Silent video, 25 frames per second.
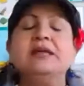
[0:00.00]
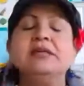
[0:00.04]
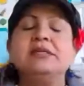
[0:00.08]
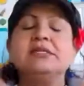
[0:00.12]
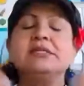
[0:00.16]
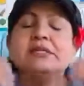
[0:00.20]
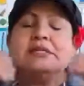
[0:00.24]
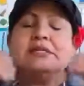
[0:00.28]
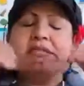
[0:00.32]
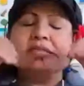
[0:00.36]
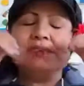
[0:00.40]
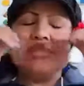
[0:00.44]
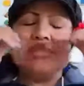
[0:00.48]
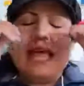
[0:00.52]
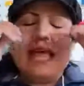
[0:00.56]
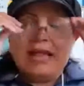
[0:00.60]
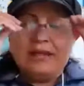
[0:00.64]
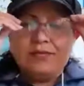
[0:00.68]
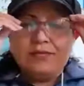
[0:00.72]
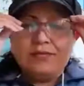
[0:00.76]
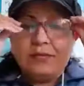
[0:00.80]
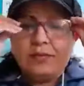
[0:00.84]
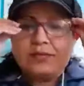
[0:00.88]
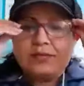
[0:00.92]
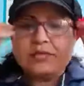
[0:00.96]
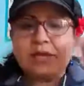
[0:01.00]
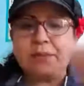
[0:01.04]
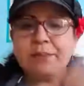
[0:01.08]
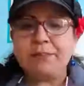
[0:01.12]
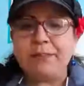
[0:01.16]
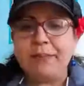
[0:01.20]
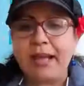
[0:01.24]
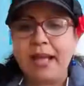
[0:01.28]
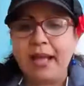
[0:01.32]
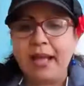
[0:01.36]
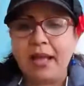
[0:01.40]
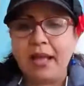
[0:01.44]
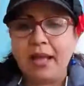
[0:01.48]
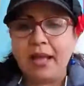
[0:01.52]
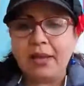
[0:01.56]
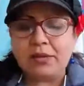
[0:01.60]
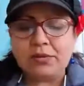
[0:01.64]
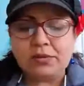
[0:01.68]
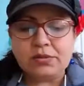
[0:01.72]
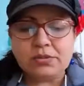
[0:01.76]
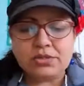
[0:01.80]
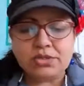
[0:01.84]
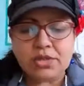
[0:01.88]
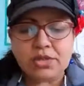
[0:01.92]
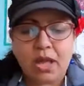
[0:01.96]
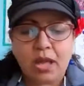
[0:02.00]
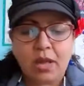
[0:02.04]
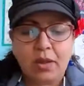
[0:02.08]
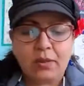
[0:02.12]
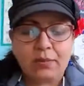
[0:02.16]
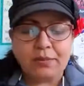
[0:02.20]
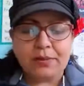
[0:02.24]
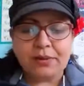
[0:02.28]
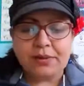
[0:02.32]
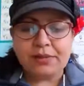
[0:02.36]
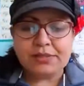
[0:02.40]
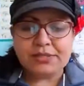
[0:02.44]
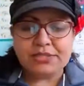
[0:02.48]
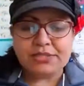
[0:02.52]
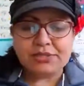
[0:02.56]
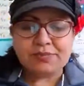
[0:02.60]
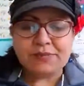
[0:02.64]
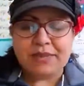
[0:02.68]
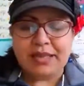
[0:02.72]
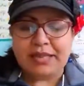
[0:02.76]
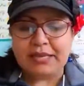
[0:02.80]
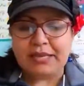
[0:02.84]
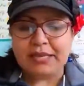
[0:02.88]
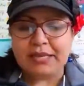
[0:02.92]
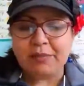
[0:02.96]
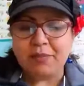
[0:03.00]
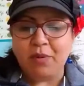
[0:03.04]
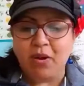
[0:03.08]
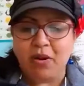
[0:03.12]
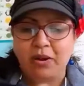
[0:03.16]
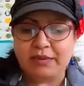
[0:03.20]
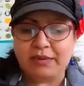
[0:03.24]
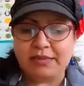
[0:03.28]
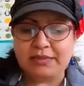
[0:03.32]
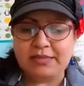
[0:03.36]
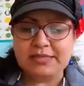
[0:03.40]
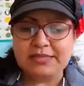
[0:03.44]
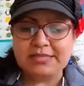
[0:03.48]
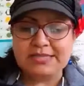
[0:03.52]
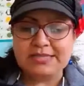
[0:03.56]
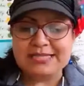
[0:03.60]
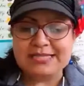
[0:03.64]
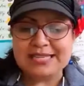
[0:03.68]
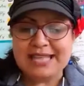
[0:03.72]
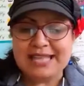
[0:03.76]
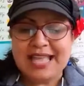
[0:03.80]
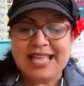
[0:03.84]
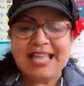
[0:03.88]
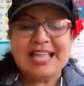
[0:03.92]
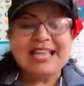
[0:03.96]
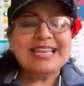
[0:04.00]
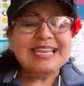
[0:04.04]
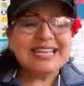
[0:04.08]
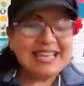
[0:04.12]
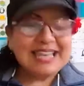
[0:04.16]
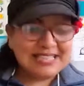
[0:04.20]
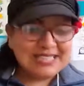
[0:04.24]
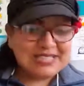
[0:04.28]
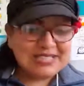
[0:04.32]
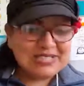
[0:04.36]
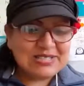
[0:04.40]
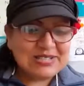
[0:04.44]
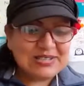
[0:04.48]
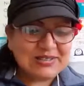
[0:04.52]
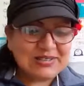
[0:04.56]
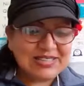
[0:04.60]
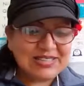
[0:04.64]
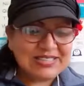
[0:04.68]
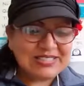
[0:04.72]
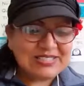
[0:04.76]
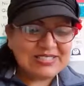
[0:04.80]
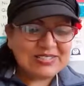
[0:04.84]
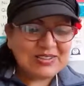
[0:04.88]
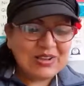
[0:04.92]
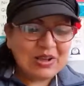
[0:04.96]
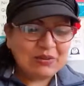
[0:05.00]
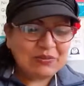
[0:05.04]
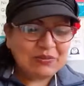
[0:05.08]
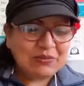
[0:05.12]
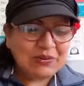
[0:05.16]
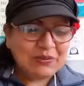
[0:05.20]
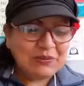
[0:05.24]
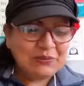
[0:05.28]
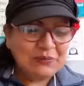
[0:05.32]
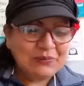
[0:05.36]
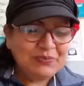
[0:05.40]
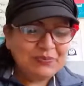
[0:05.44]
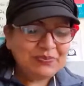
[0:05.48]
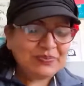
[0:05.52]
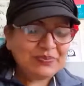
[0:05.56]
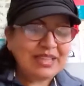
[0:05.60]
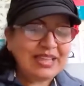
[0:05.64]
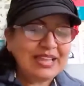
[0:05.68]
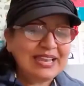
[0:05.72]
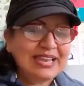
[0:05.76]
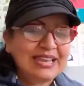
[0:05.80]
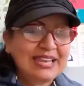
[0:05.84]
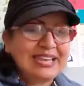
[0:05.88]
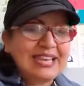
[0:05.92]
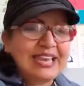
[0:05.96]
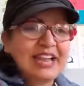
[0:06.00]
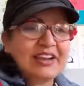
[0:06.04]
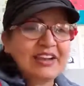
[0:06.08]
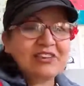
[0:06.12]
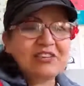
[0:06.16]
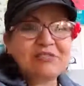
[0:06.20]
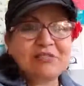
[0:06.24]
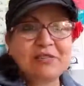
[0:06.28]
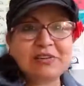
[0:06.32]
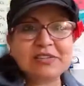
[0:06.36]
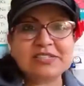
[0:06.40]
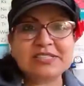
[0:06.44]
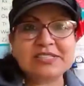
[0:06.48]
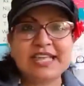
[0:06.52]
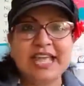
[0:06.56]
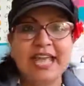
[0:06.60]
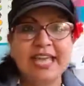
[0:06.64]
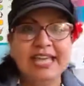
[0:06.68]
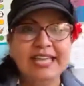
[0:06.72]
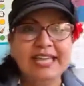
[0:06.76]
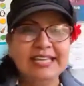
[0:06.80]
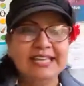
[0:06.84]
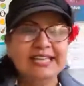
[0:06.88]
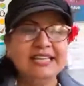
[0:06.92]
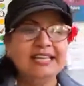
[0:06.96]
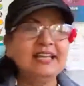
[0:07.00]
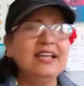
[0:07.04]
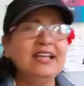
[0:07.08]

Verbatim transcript: so that was about our smelling bottles let's look into our letter for today